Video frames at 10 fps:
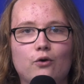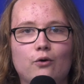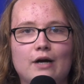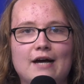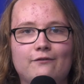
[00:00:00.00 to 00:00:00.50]

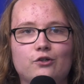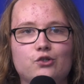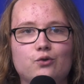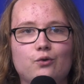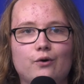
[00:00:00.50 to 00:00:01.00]
or after
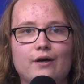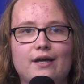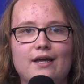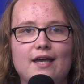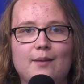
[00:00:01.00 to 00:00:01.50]
school
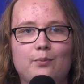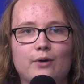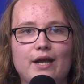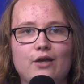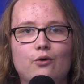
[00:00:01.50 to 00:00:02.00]
at
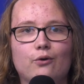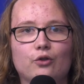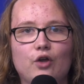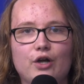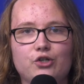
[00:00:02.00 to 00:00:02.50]
break or
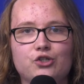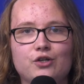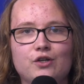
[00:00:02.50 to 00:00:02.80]
lunch.